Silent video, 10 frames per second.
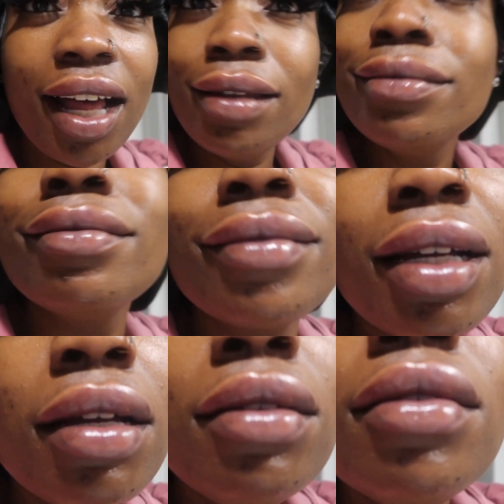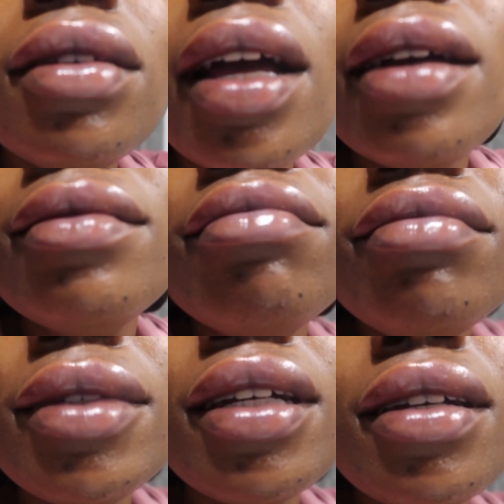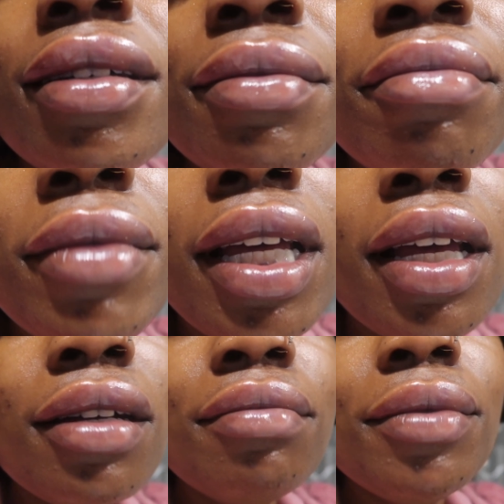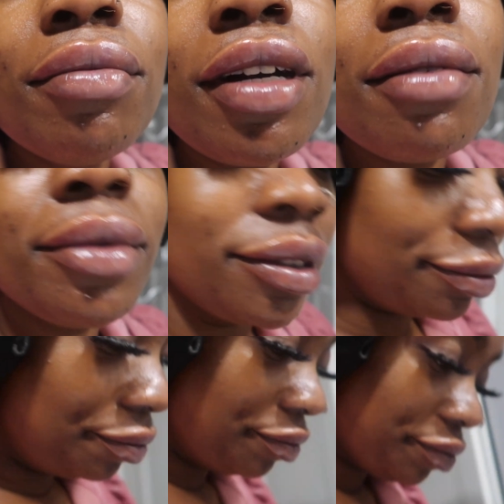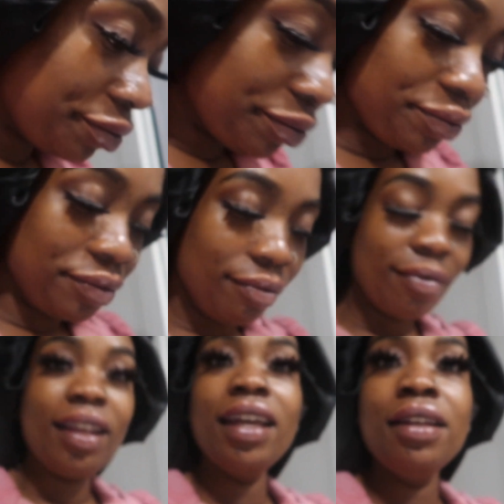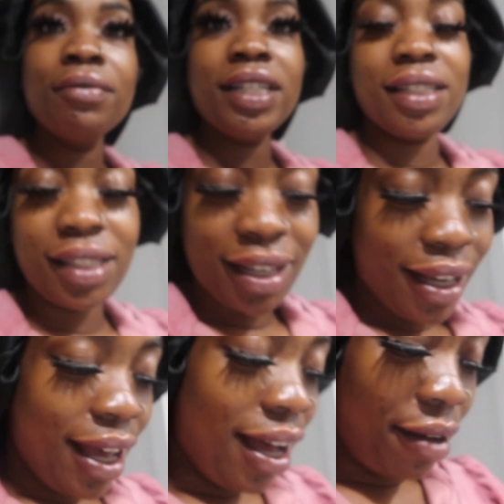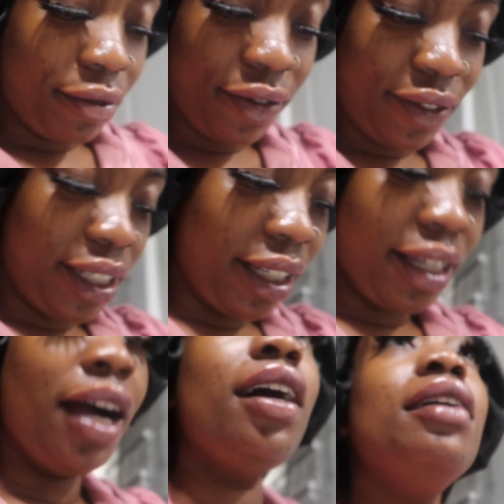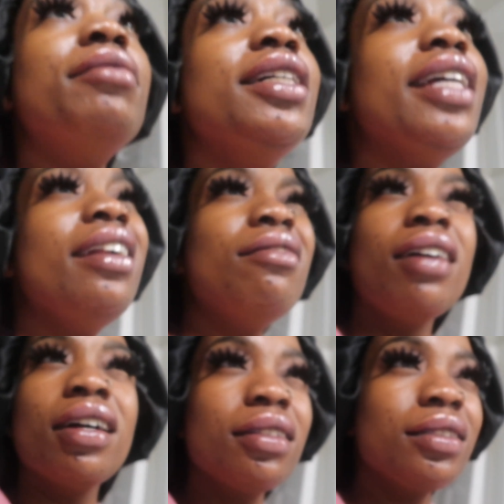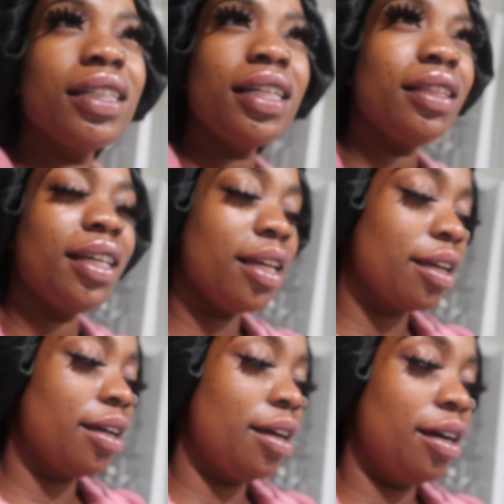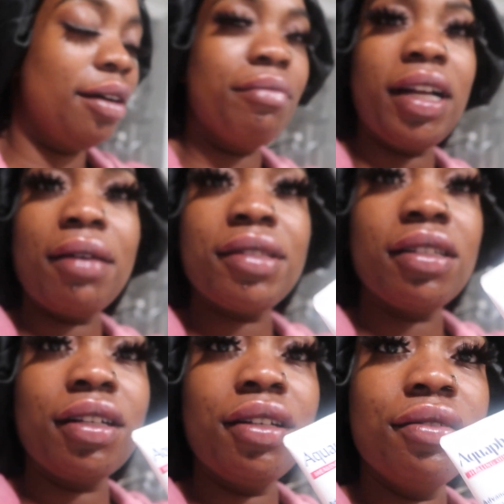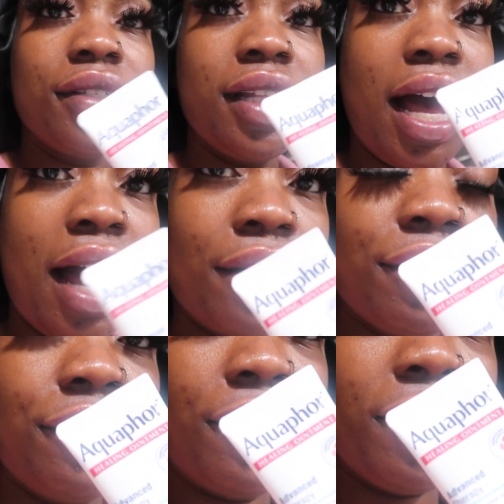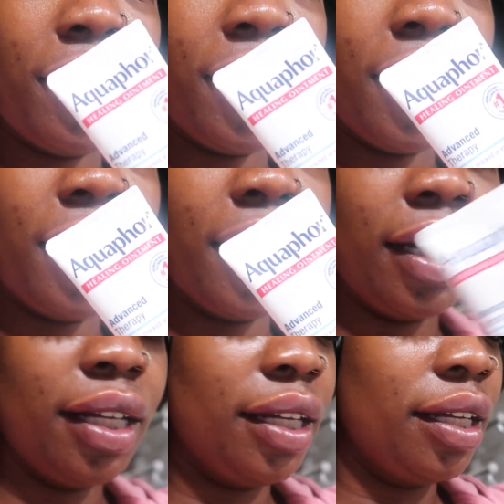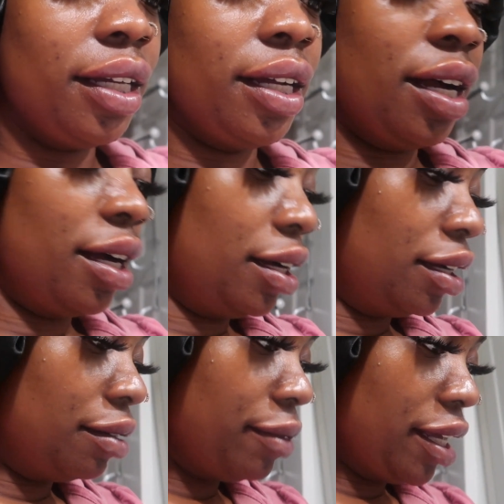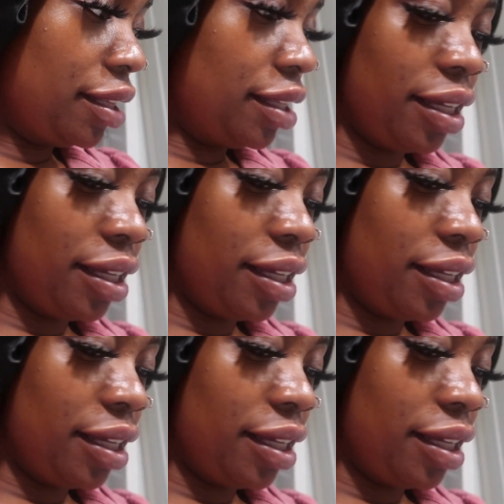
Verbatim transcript: I look Help me, help me, help your mama. Anyways, I'm funny. Um, they don't hurt or anything, um, but I'm still gonna use the Aquaphor um and